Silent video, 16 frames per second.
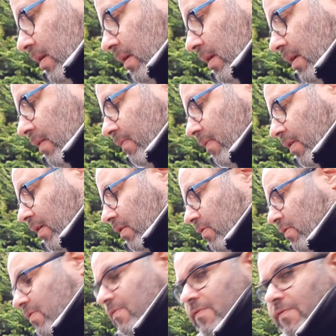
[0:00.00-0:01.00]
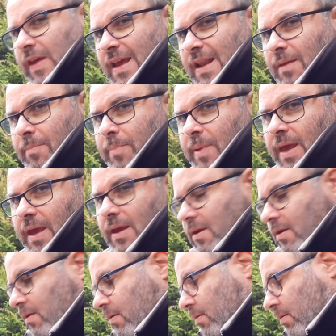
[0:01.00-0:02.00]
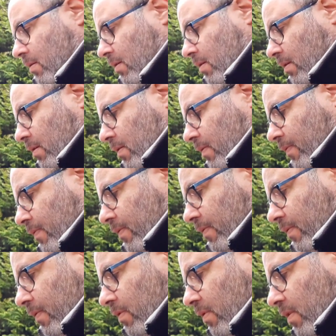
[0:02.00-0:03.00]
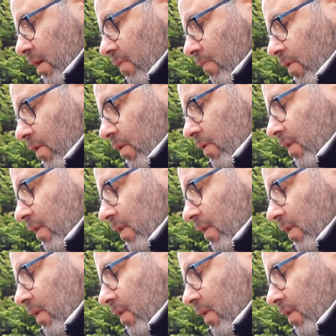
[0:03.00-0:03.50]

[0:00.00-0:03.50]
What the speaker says: even though it's fairly big, doesn't give a lot of